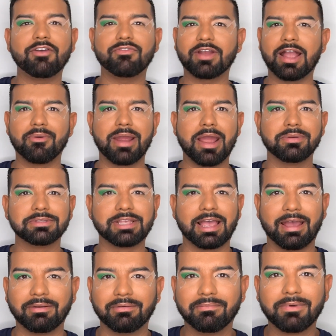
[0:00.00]
forgot where I was
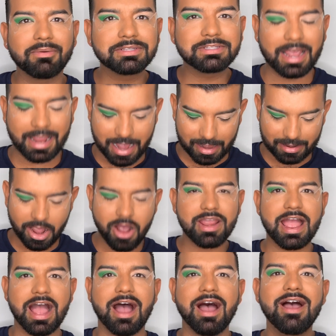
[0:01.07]
at. Where was I at? Oh
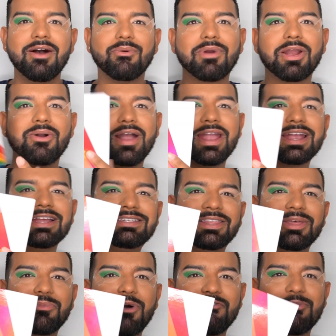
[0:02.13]
yeah, we're going into
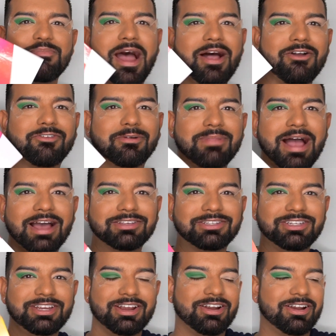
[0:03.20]
the Morphe palette from
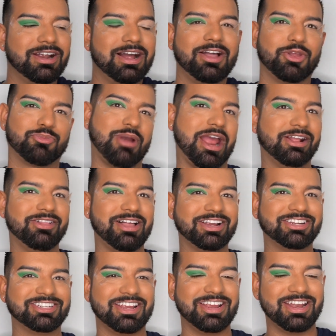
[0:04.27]
last year, their Pride
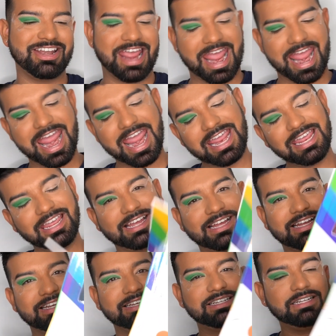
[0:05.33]
collection,
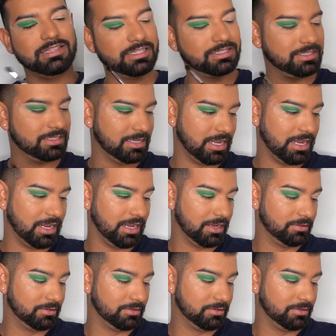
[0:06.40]
and let's see.